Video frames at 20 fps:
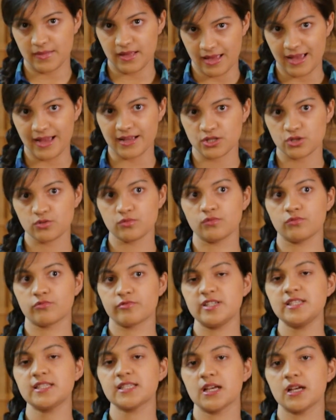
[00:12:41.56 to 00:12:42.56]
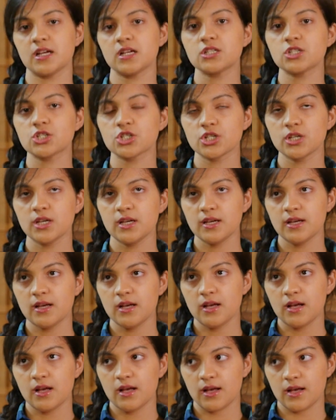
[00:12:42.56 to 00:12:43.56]
actual research,
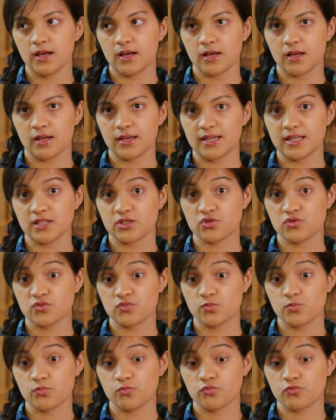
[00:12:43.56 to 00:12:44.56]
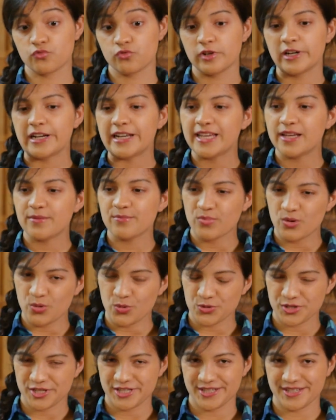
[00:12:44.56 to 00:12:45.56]
uh, it's really
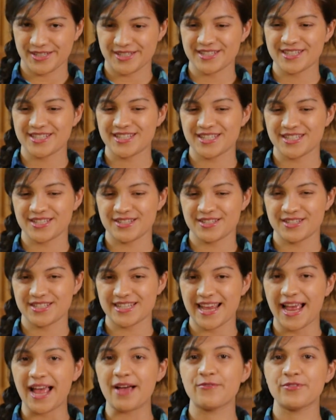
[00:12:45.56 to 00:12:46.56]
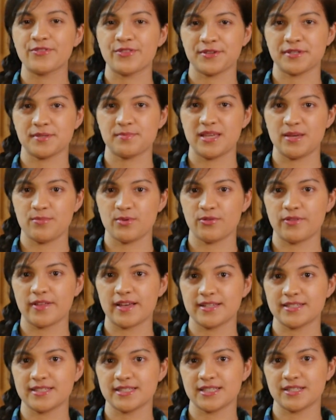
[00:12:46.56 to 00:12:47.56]
important to, to have those people
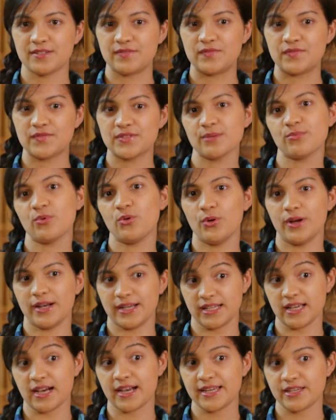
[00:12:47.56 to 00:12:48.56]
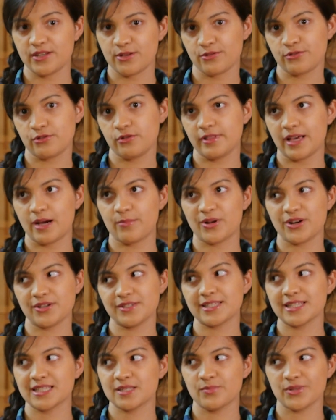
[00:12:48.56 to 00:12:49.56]
there to sort of support and guide you through that
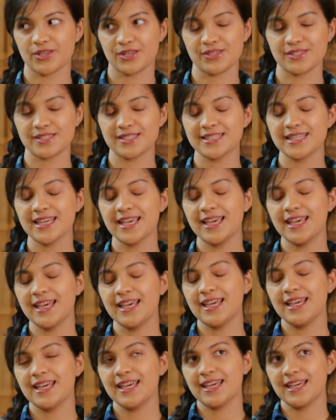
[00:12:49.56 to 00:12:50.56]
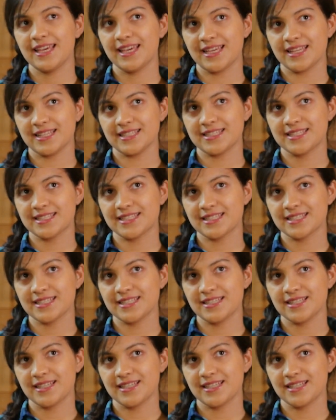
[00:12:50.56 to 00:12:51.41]
process because it's